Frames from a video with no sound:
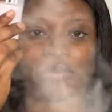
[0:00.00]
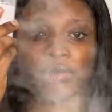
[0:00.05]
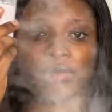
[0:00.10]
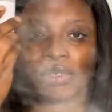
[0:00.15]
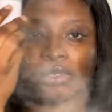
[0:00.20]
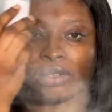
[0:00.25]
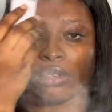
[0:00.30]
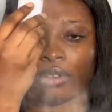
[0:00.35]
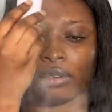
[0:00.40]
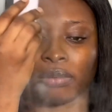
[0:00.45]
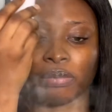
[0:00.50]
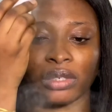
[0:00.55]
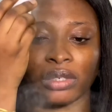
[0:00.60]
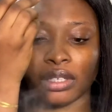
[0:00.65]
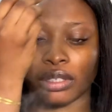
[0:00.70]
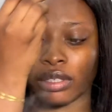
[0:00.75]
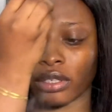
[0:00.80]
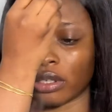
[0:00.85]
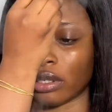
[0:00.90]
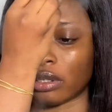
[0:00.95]
So I'm
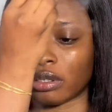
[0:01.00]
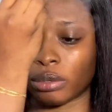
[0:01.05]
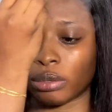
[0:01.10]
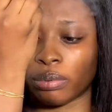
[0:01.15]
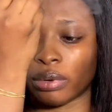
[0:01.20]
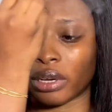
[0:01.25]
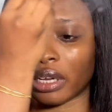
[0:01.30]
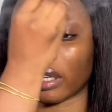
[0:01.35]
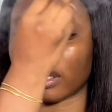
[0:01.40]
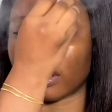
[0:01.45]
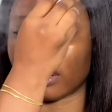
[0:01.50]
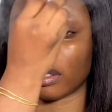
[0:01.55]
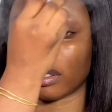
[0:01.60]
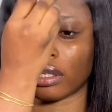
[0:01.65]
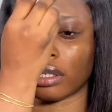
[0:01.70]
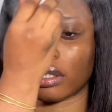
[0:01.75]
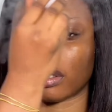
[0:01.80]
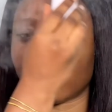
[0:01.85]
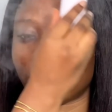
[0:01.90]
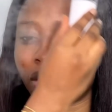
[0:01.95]
just going to apply
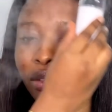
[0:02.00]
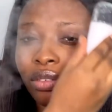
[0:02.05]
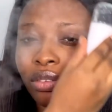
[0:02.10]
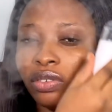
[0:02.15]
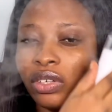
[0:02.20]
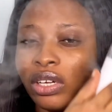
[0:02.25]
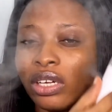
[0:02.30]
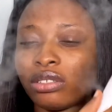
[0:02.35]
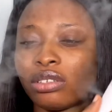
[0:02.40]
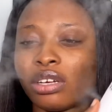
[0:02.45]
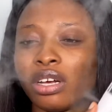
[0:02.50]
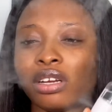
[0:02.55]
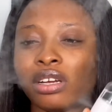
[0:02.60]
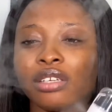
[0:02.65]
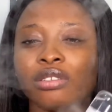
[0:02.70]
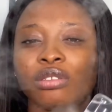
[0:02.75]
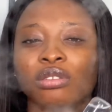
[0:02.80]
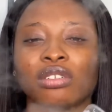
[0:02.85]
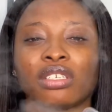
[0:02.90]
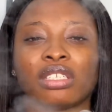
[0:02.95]
this all over. So I
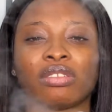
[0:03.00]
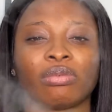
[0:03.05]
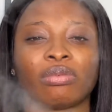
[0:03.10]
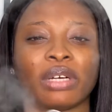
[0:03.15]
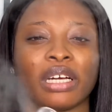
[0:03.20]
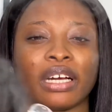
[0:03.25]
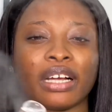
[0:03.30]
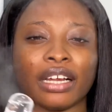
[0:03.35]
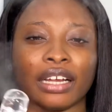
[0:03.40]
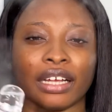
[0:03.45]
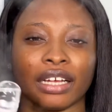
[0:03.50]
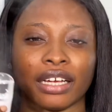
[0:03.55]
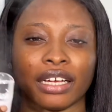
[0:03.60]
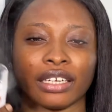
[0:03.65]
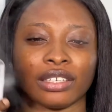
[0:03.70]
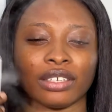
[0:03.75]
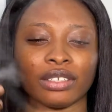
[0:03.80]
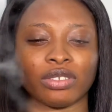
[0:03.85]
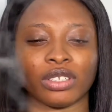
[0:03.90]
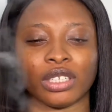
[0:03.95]
always do this for my client
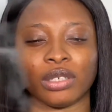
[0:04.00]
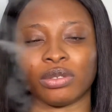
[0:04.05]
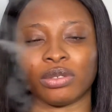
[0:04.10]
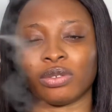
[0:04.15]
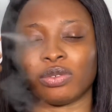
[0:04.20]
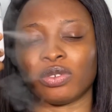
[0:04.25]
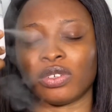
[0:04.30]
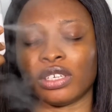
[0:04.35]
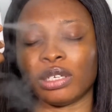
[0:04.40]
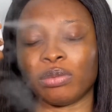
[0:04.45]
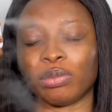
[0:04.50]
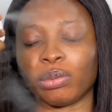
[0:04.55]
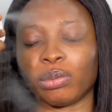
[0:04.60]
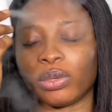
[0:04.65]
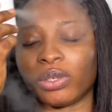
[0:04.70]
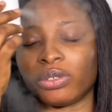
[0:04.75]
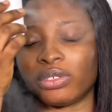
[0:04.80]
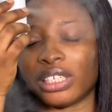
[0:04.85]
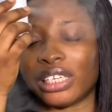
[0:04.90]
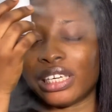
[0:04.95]
just for them to feel a bit
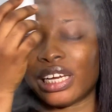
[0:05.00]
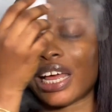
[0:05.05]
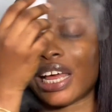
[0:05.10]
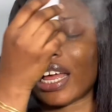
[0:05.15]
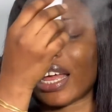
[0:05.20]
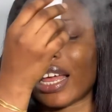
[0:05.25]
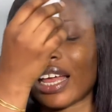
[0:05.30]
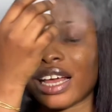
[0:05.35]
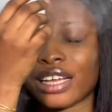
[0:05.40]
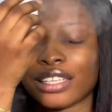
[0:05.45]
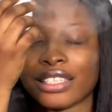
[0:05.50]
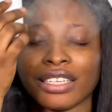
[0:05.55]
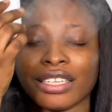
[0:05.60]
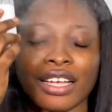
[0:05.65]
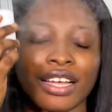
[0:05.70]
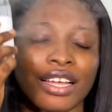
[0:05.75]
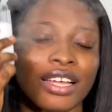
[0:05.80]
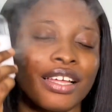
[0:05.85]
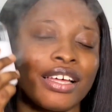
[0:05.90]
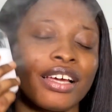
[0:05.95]
more relaxed
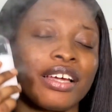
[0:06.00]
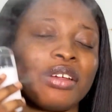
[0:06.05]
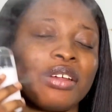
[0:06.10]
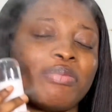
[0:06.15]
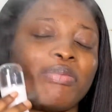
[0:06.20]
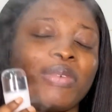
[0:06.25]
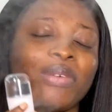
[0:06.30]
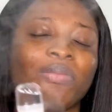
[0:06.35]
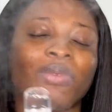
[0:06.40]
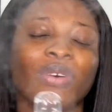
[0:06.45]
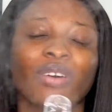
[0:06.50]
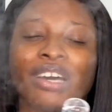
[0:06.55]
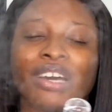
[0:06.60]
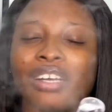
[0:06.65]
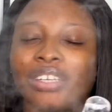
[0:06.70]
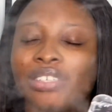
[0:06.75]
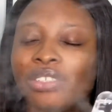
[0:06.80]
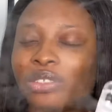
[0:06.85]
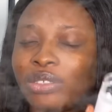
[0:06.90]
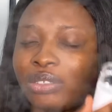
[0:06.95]
and a bit more
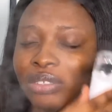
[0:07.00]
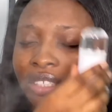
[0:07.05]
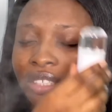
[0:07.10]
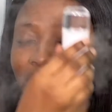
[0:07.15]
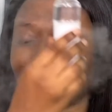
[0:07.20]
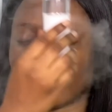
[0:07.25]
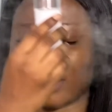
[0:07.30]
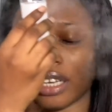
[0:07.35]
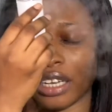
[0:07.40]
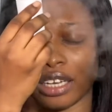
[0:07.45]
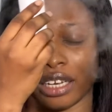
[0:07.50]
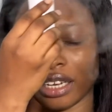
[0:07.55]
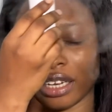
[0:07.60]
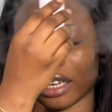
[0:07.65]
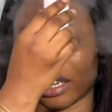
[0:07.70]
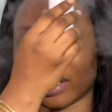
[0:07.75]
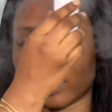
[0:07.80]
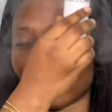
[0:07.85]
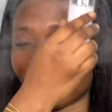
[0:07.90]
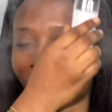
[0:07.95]
hydrated.
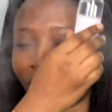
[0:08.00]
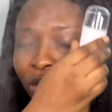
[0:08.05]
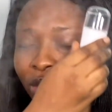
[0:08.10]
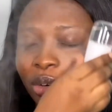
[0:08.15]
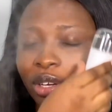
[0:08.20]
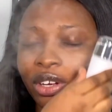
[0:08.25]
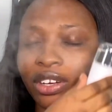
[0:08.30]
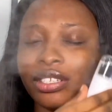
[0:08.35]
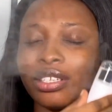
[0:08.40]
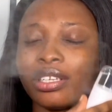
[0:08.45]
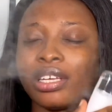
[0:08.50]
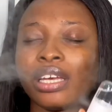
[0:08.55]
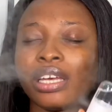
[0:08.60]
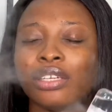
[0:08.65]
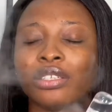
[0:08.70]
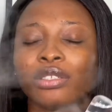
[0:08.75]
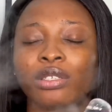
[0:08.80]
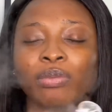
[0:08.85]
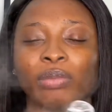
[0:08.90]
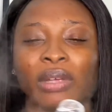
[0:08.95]
You know, you want your
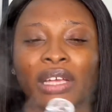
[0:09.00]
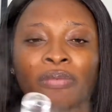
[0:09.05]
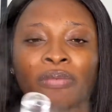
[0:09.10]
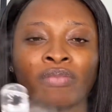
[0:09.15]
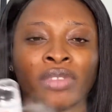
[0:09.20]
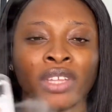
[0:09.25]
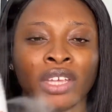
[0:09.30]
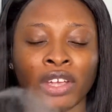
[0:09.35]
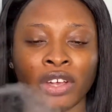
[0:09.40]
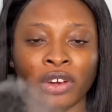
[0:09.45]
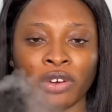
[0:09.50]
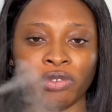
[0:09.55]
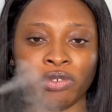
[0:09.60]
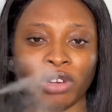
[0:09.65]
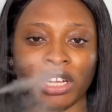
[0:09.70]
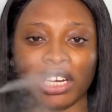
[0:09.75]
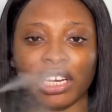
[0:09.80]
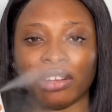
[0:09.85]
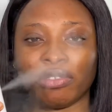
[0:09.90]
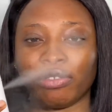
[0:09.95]
skin to be
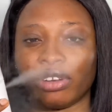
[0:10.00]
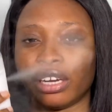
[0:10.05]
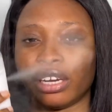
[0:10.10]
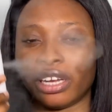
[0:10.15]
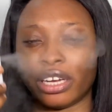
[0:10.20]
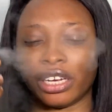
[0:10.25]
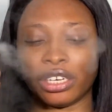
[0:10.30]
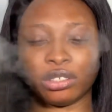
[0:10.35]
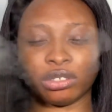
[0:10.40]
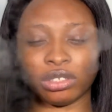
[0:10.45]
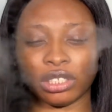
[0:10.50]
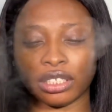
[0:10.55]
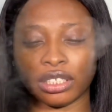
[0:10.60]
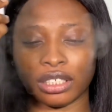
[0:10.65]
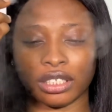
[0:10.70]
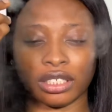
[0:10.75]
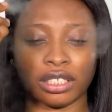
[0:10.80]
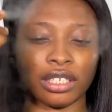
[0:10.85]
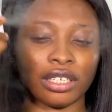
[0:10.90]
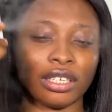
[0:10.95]
really, really
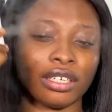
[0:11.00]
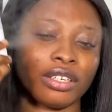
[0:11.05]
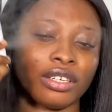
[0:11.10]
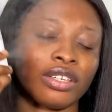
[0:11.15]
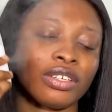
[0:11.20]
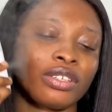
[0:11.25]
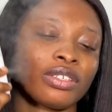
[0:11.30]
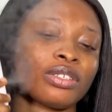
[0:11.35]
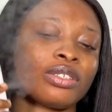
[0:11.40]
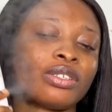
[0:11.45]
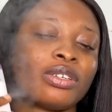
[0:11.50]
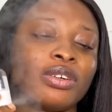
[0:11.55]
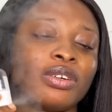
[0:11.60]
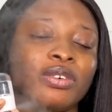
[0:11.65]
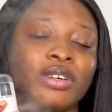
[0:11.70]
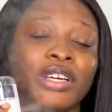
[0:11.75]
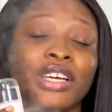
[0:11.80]
hydrated. So